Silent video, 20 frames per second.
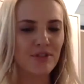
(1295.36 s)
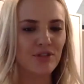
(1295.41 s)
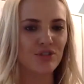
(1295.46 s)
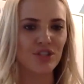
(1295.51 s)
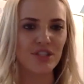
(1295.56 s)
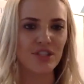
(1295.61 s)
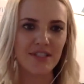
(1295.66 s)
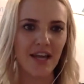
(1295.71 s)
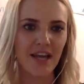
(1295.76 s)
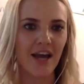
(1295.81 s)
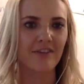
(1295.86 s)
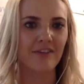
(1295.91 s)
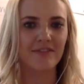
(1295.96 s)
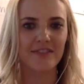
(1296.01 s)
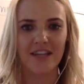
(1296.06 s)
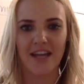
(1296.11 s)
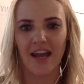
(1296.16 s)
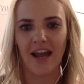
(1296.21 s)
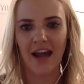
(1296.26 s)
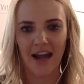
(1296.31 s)
you just have
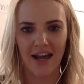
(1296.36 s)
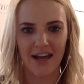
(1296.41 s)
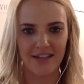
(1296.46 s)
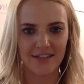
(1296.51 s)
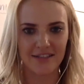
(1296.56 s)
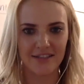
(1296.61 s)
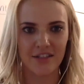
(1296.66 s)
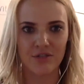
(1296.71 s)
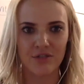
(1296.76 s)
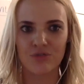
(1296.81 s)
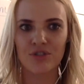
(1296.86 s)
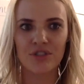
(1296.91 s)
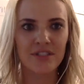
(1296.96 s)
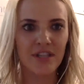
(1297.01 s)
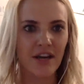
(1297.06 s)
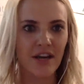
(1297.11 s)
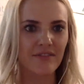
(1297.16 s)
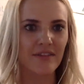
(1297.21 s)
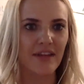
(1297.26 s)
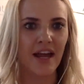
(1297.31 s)
to ask. You just
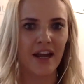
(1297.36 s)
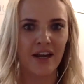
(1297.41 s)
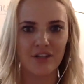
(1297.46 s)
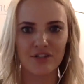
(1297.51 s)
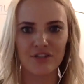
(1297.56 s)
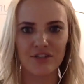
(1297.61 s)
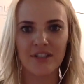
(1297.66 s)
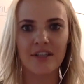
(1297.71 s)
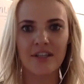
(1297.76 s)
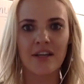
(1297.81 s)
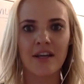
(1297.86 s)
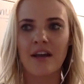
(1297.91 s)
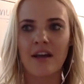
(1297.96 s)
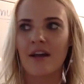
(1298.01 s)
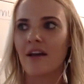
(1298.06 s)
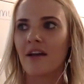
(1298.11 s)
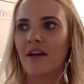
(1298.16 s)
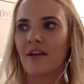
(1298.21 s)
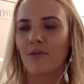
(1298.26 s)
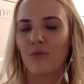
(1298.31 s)
have to actually
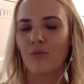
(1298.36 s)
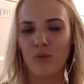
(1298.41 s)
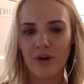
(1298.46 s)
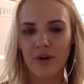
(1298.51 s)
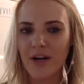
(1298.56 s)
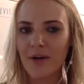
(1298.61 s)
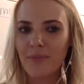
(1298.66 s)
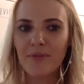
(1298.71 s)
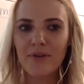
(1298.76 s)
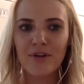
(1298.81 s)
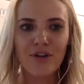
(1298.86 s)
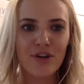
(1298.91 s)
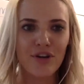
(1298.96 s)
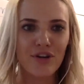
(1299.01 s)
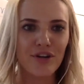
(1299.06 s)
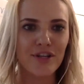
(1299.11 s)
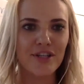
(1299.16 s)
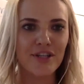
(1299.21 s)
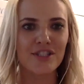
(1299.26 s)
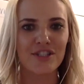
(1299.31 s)
work up the
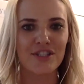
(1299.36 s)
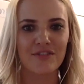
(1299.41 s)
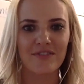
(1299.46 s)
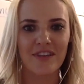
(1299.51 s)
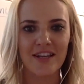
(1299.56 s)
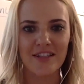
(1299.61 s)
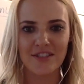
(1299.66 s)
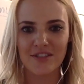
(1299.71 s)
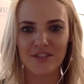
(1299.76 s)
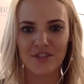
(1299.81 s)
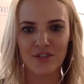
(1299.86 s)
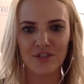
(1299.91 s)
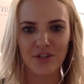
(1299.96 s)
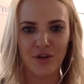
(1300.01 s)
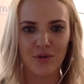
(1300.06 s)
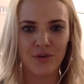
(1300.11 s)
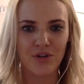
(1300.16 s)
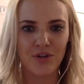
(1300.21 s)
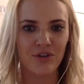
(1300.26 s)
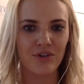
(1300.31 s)
courage. If that's,
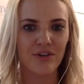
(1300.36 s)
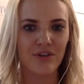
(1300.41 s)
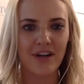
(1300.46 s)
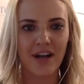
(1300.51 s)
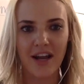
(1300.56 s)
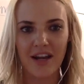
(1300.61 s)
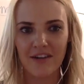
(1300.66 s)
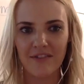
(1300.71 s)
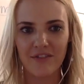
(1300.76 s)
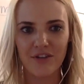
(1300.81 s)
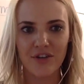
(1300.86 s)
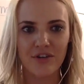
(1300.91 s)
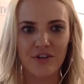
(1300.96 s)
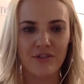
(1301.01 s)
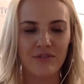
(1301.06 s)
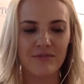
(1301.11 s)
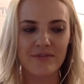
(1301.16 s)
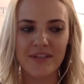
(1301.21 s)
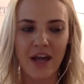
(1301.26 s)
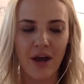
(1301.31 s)
your kind of
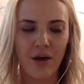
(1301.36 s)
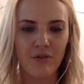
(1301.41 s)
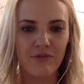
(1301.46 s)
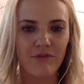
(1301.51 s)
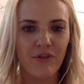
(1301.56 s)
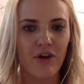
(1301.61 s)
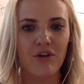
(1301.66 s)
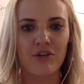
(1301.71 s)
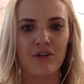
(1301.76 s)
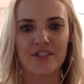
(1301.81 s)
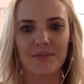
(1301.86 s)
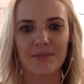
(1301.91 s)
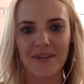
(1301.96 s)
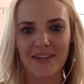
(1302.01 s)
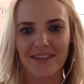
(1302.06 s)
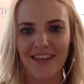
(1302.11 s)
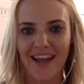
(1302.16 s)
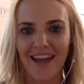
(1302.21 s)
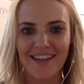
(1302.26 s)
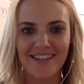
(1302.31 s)
your downfall or something
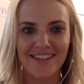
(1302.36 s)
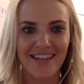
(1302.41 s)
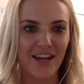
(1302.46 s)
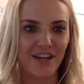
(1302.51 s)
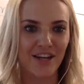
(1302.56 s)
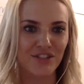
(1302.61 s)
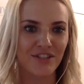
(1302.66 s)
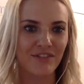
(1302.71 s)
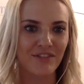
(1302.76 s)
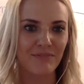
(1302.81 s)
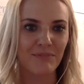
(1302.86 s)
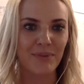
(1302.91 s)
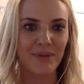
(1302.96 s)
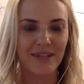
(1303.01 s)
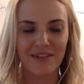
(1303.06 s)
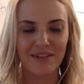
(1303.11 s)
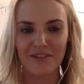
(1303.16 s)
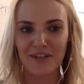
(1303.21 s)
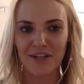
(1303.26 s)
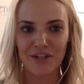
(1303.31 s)
like that, is actually
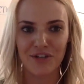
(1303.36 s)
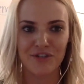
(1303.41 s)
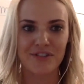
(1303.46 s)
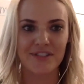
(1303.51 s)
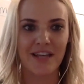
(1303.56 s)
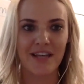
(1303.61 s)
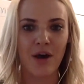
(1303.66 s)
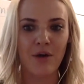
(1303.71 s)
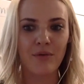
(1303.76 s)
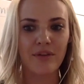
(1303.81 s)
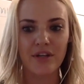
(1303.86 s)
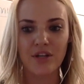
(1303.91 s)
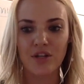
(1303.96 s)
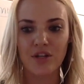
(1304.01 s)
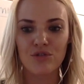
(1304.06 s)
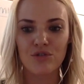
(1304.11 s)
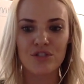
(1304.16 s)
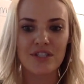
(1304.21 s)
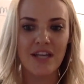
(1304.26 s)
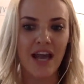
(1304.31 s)
believing in yourself. Like,
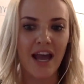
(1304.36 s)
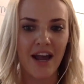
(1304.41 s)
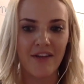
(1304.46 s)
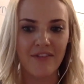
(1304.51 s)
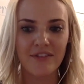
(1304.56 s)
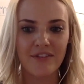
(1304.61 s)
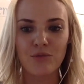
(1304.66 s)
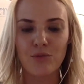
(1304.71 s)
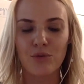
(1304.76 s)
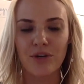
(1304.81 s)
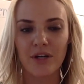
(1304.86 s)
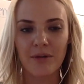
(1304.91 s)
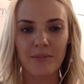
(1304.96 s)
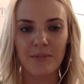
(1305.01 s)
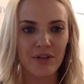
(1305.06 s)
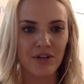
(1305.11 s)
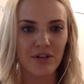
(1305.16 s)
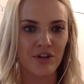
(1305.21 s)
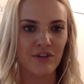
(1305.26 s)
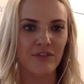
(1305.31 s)
you just have to work up
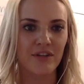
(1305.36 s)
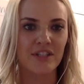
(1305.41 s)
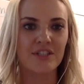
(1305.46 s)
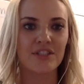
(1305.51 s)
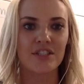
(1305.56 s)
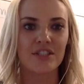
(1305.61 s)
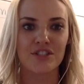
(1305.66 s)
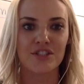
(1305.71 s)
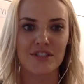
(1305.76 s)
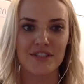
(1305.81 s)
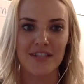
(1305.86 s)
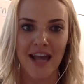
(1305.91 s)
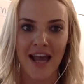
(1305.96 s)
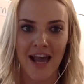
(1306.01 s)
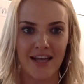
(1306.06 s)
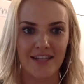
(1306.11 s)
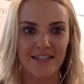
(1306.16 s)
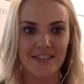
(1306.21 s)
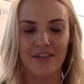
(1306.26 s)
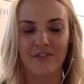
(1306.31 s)
the courage and just
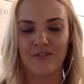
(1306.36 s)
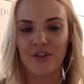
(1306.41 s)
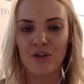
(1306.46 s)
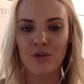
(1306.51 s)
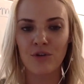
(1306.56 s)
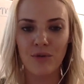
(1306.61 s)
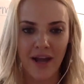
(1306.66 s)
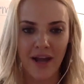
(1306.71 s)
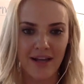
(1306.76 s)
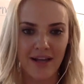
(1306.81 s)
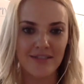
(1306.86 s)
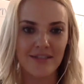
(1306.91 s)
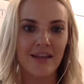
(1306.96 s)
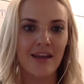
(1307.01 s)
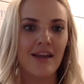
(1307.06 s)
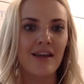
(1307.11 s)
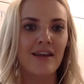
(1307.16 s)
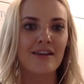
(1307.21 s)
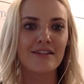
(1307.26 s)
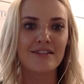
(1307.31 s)
ask. If you don't ask,
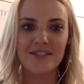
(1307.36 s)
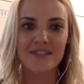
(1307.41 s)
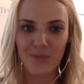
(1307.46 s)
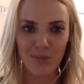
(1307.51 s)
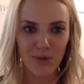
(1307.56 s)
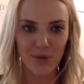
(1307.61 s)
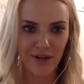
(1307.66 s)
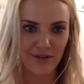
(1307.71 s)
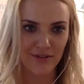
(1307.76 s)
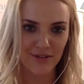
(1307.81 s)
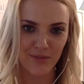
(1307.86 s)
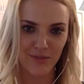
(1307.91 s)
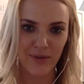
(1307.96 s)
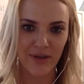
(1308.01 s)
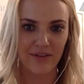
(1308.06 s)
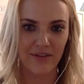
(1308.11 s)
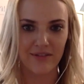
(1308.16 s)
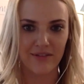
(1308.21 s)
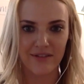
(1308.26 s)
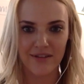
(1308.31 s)
someone else
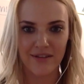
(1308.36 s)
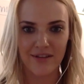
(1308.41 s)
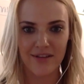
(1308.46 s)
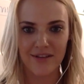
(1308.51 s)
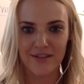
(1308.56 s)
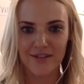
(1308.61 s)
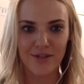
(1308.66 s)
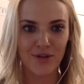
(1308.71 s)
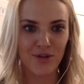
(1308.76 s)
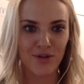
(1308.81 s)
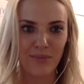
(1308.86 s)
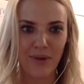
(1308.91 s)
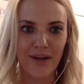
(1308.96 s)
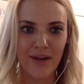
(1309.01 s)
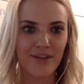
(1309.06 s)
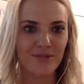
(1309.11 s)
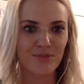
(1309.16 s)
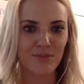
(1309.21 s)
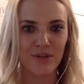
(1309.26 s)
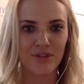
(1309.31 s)
will. So you
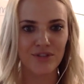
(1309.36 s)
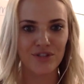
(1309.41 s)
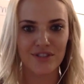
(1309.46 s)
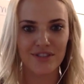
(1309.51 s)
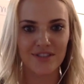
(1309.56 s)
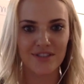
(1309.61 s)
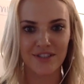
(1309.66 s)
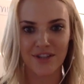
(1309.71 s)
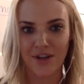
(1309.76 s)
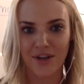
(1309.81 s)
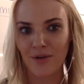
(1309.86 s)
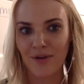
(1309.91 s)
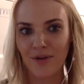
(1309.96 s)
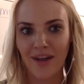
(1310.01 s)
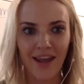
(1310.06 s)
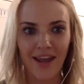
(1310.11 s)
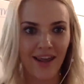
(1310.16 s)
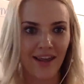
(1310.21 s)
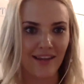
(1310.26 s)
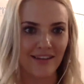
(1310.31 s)
might as well just,
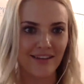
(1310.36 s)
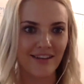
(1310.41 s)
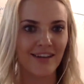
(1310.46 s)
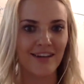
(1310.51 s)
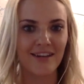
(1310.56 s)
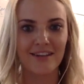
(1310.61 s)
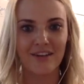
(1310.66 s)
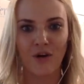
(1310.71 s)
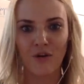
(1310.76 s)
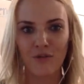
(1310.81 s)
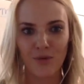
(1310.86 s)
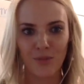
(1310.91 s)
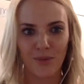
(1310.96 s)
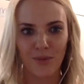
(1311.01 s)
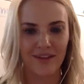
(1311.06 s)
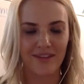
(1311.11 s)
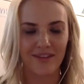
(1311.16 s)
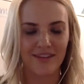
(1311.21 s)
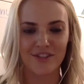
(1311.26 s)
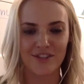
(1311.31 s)
hey, get it over
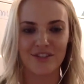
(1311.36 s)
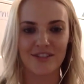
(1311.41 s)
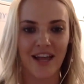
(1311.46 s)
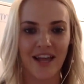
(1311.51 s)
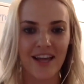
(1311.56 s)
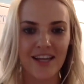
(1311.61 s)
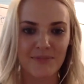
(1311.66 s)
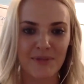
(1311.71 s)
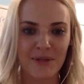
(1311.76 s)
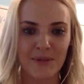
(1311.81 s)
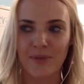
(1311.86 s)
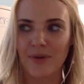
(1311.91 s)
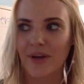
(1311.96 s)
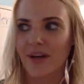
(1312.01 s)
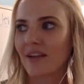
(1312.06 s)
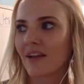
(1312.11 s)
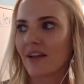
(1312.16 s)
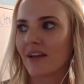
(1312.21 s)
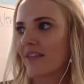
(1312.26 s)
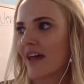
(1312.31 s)
with and just ask people.
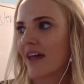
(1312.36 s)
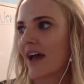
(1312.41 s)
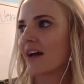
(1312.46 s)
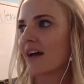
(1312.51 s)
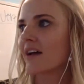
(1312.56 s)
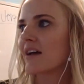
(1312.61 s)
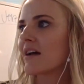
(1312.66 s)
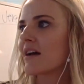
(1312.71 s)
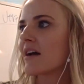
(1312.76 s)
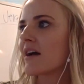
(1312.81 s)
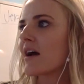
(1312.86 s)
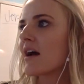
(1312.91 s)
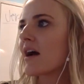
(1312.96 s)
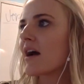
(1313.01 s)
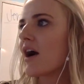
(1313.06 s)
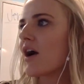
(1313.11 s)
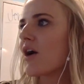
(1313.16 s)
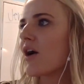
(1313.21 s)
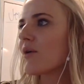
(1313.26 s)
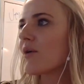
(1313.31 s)
I love that.
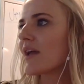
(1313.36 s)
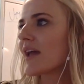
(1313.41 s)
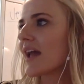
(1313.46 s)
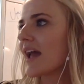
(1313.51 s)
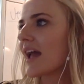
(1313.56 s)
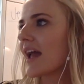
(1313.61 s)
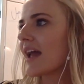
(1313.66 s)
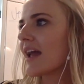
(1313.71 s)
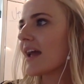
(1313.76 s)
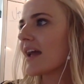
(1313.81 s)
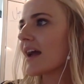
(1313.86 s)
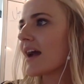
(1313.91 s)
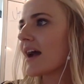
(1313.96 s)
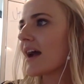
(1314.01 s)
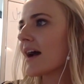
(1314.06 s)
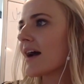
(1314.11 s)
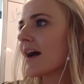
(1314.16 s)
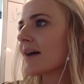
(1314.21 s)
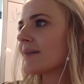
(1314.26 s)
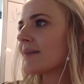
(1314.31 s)
Okay.
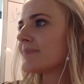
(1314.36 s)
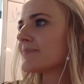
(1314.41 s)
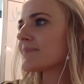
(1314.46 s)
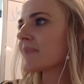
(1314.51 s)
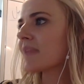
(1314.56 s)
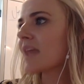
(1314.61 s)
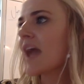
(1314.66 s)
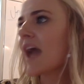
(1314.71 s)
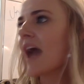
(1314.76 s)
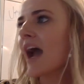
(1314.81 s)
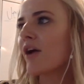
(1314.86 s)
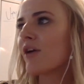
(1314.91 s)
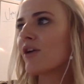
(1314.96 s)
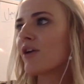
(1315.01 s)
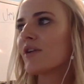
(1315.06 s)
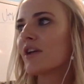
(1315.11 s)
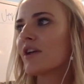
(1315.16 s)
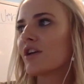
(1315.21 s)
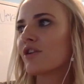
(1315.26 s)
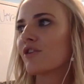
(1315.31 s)
How do
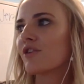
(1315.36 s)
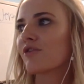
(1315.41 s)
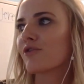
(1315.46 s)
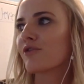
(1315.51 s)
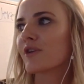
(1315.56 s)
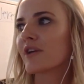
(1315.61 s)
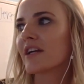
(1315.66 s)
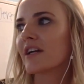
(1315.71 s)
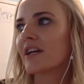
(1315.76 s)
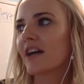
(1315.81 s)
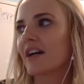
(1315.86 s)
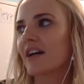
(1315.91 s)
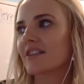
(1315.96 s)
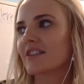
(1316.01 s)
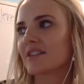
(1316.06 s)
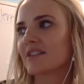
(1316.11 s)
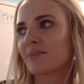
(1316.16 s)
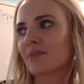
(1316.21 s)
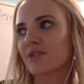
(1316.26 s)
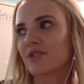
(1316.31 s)
you get your free
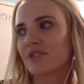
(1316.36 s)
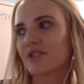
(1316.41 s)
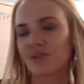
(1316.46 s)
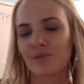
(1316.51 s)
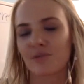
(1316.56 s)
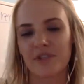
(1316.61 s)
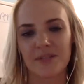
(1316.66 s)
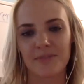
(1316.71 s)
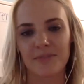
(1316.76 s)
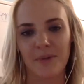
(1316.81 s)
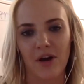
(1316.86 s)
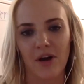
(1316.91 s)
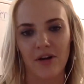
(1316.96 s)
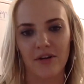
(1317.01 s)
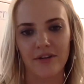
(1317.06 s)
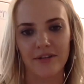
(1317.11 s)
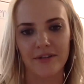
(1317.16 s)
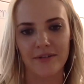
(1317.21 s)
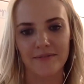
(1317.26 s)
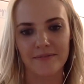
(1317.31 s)
customers to respond?